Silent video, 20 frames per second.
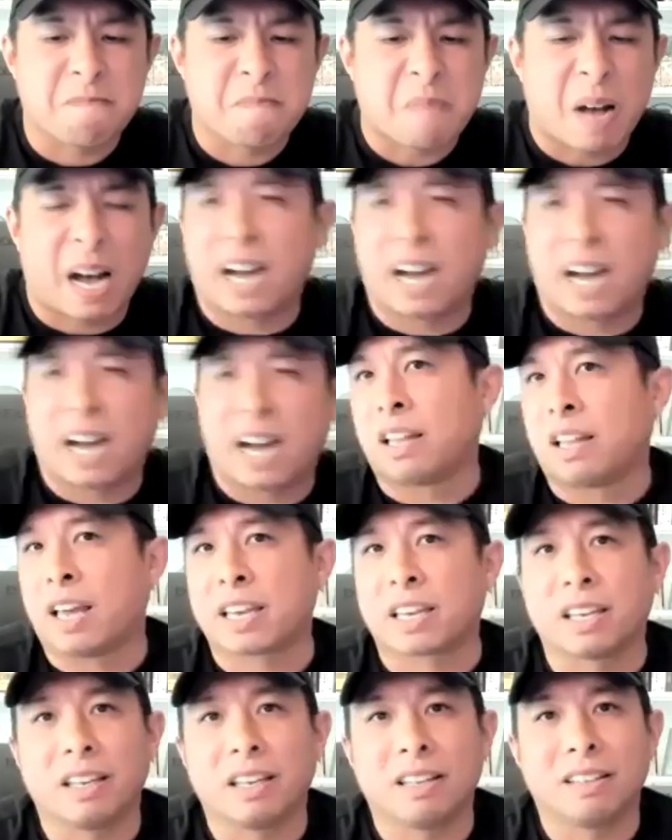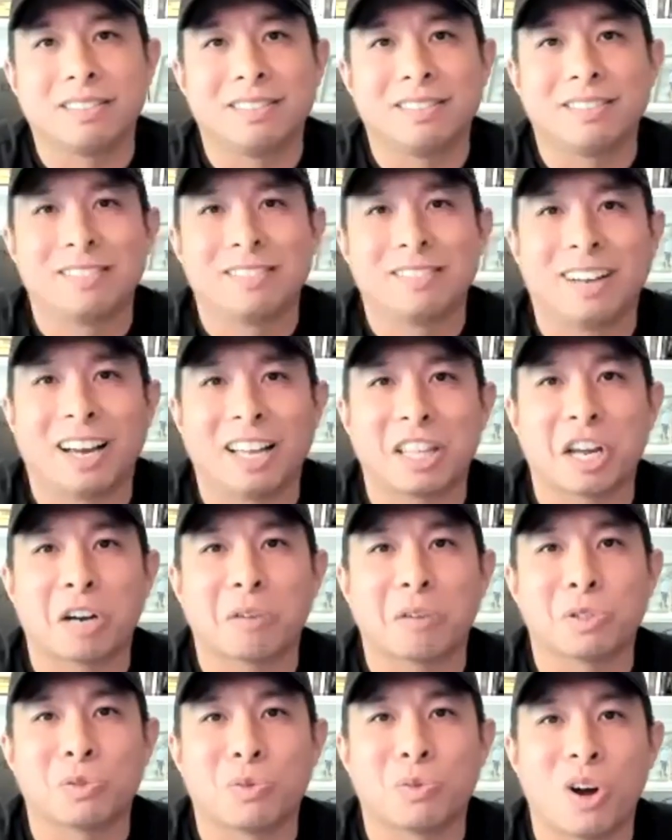I didn't like it. I thought it
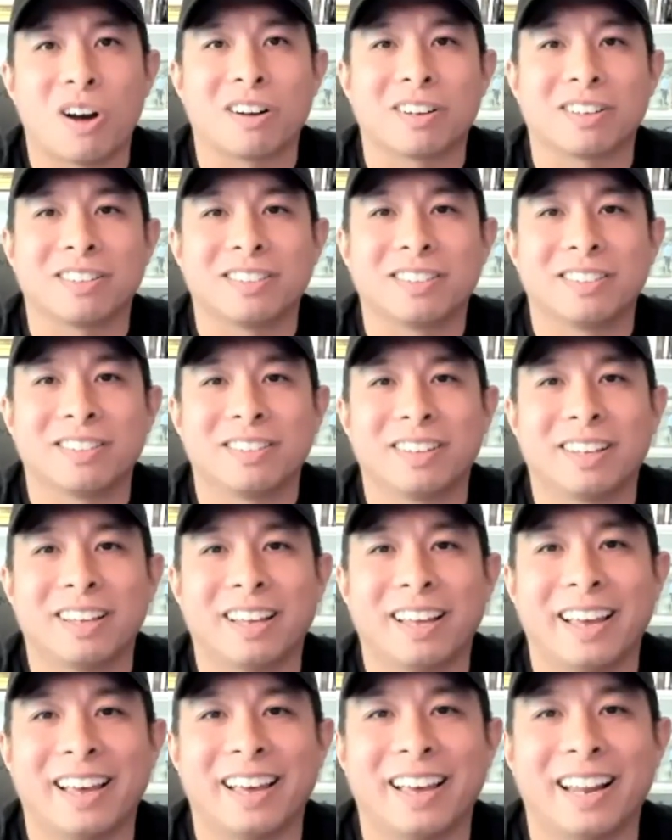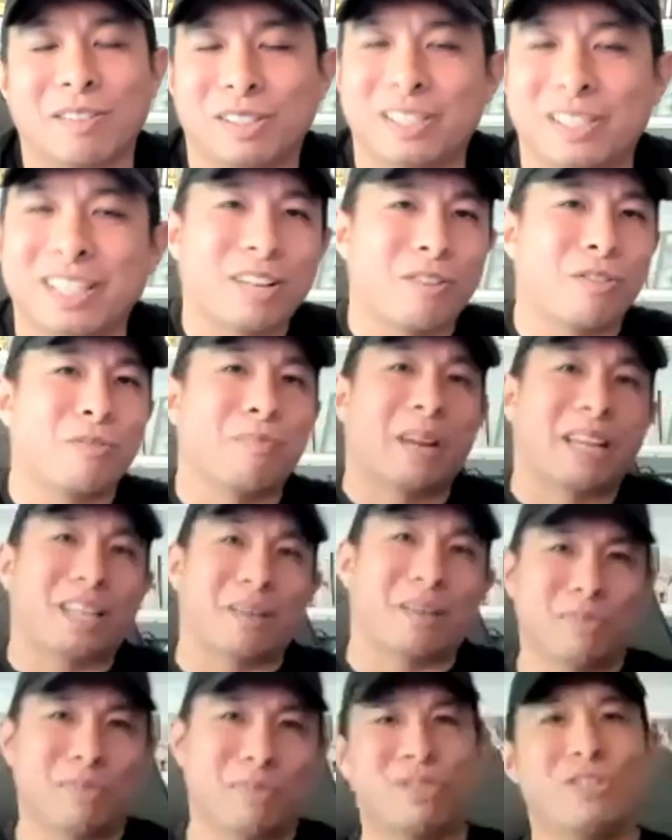was wrong. And I was sitting there with my
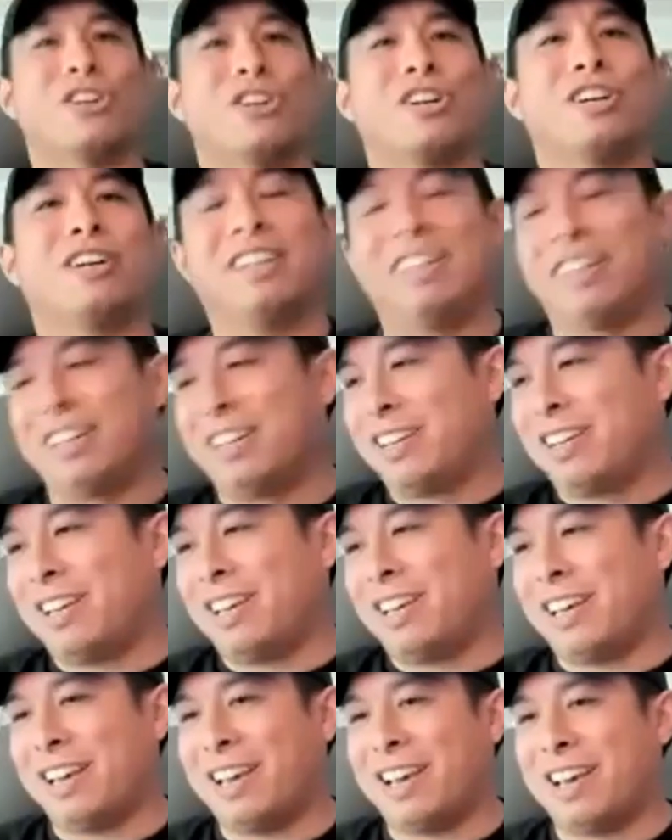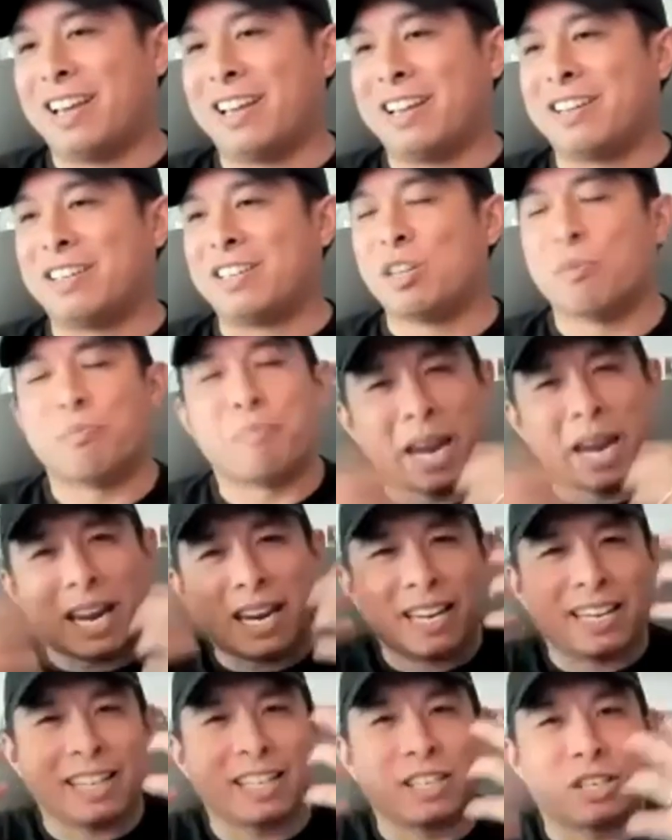computer and
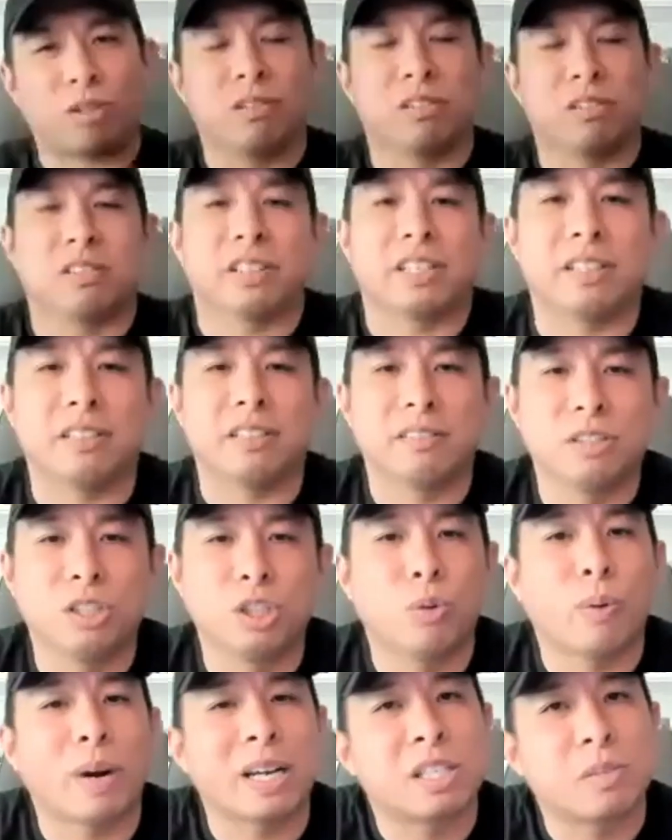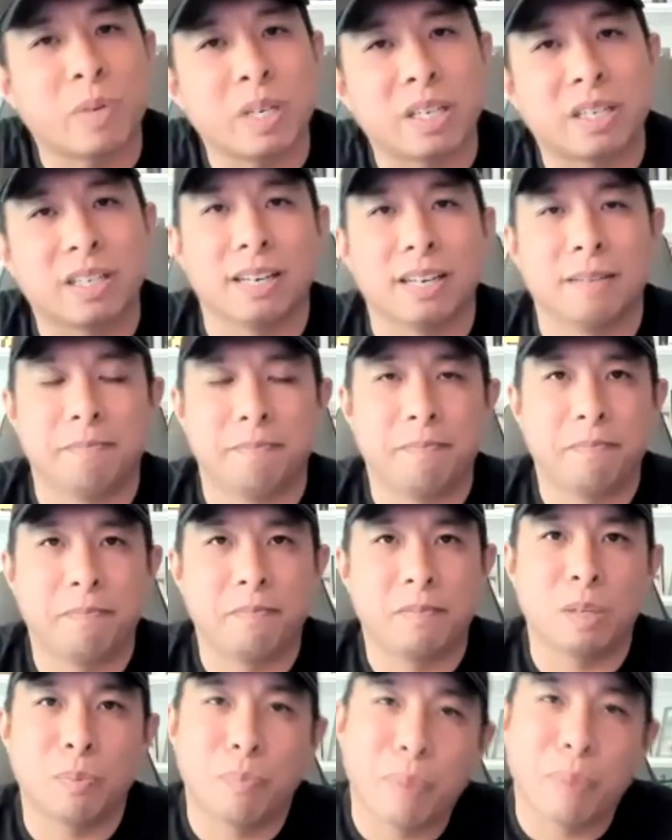debating internally, do I speak up?
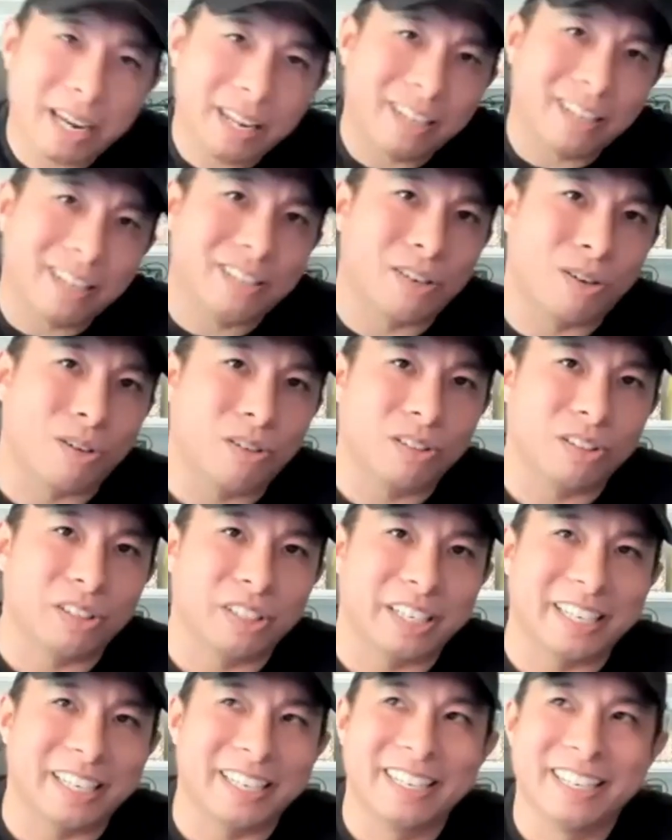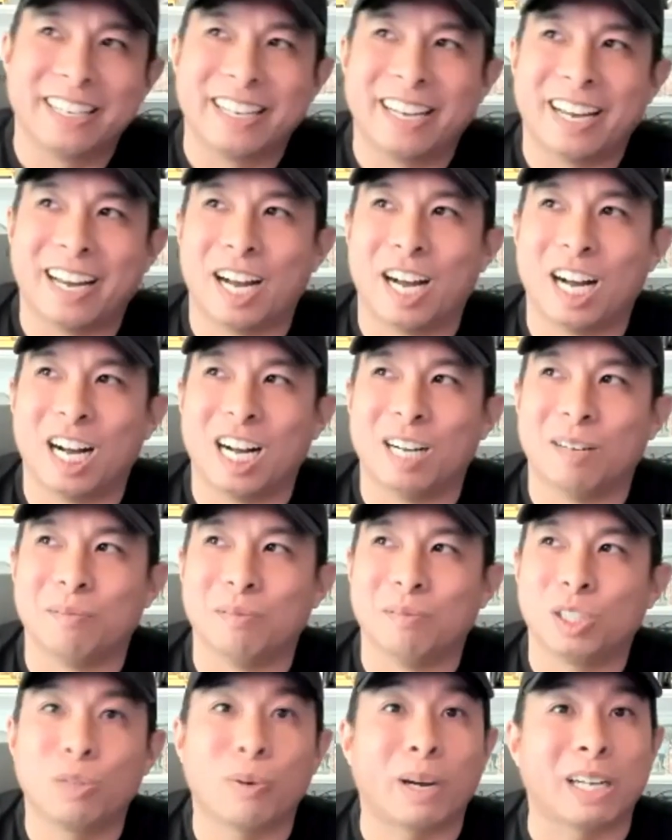Debating internally,
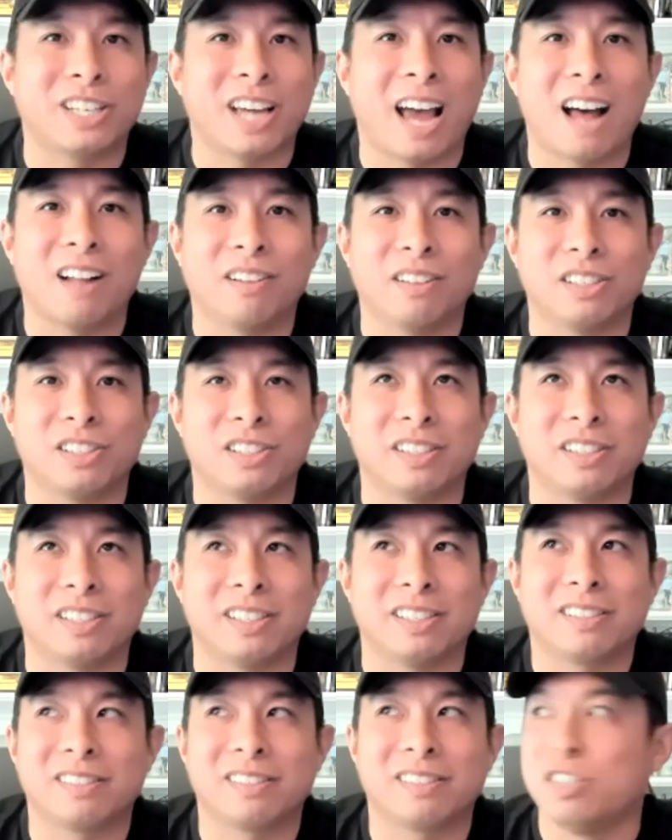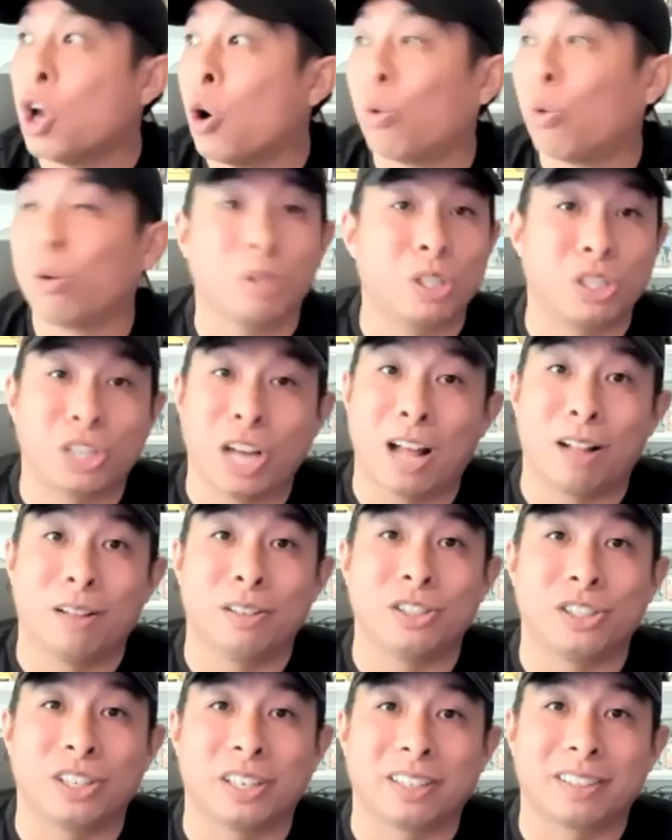do I challenge this? No one was
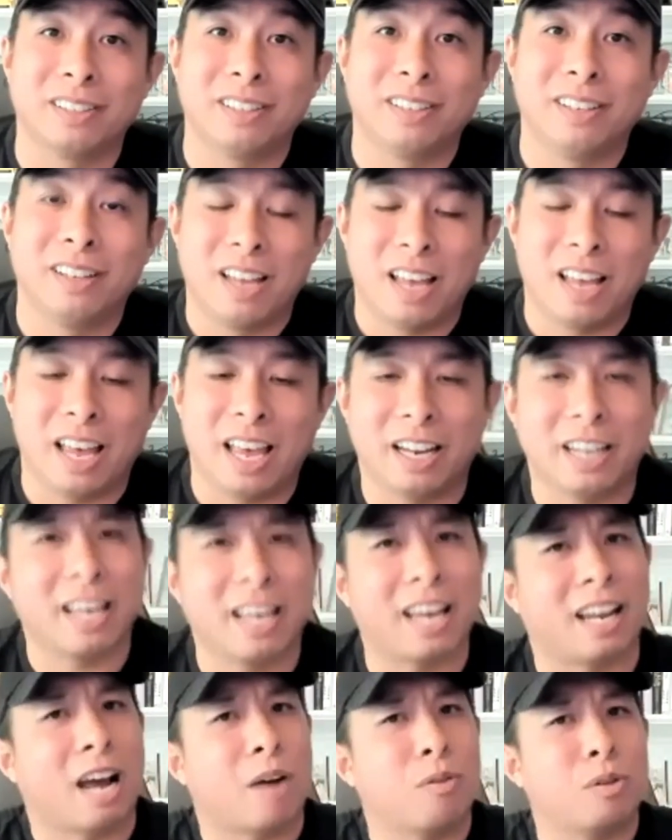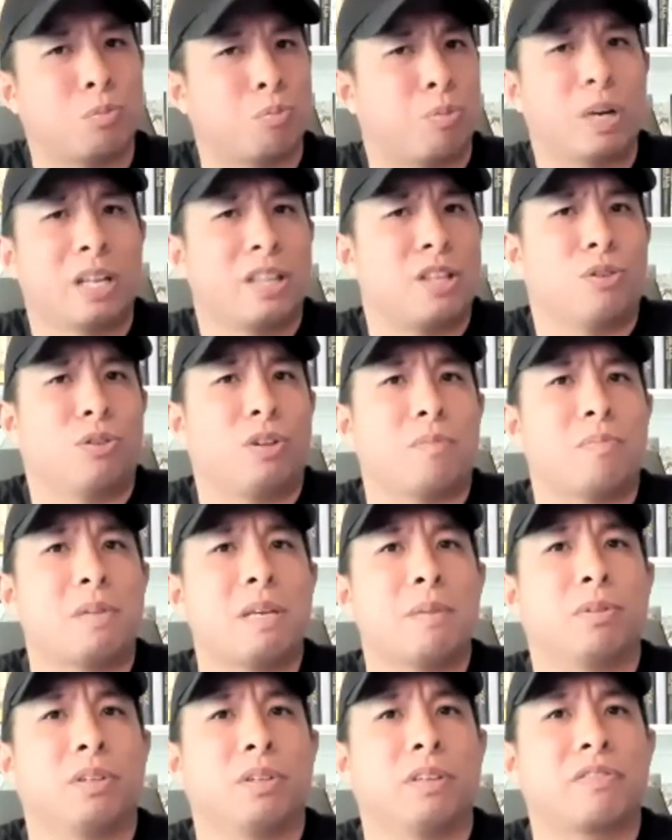challenging. And again, I was one of the only
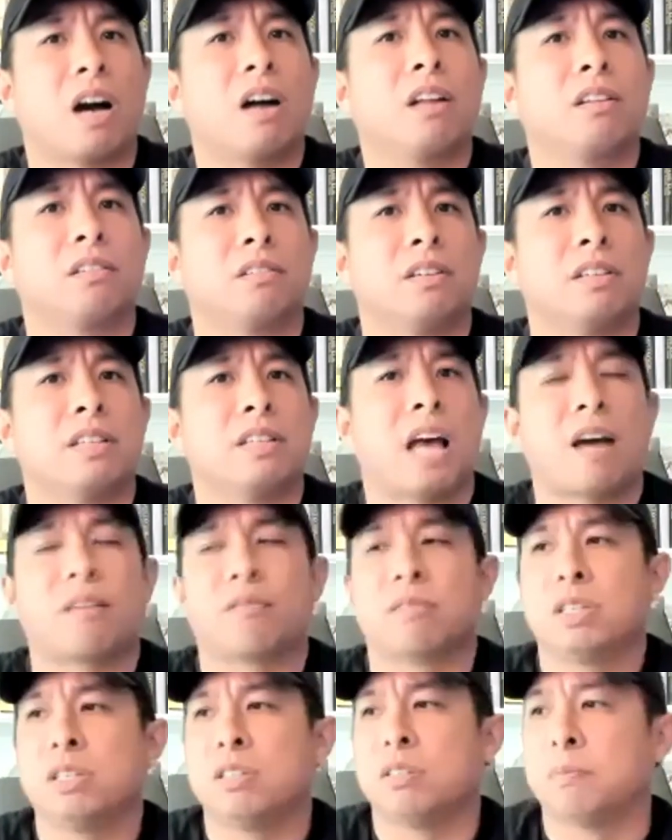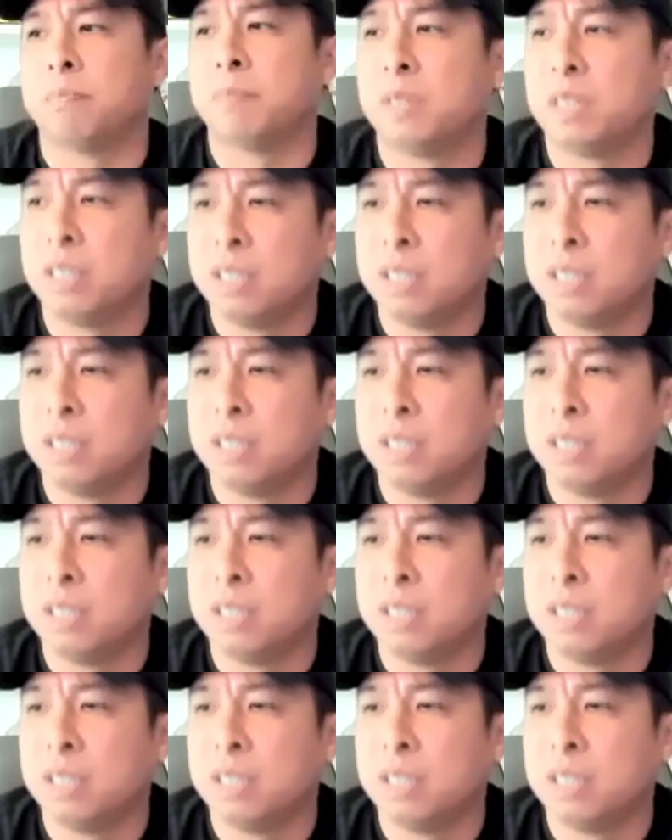people of color in that room.